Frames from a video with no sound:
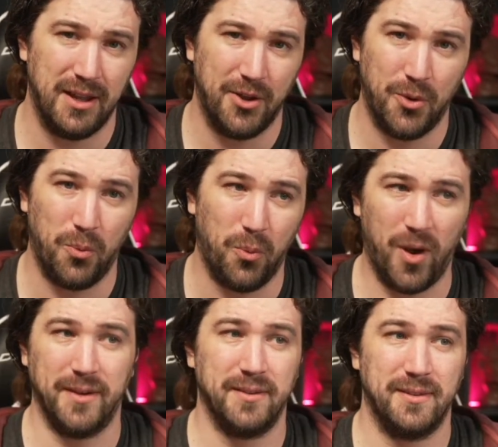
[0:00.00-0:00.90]

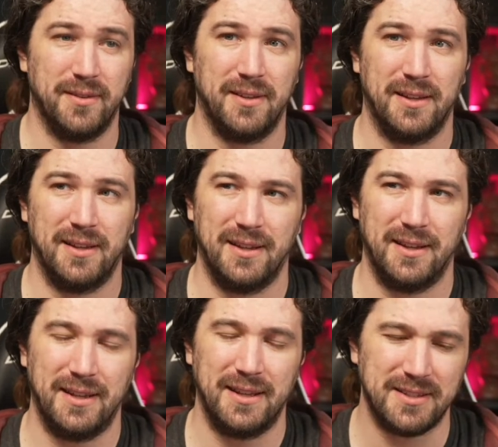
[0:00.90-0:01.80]
One,
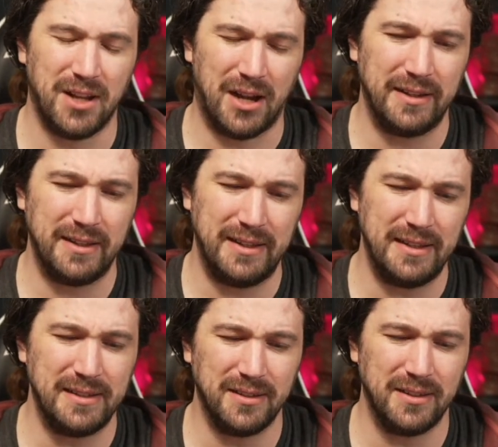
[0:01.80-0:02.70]
it's not
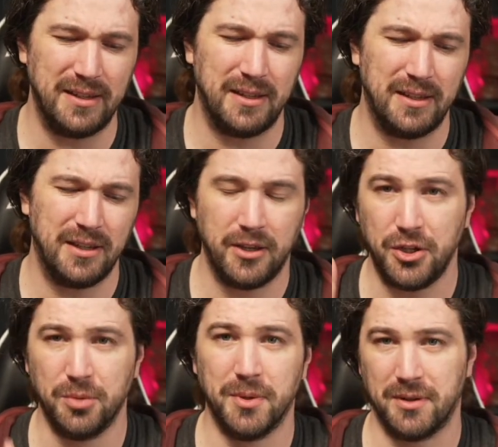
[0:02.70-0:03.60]
easily
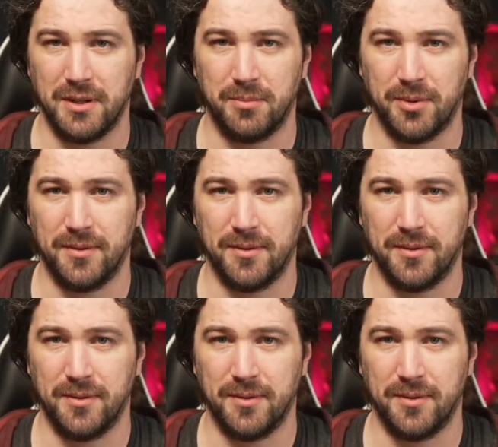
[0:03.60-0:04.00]
human readable.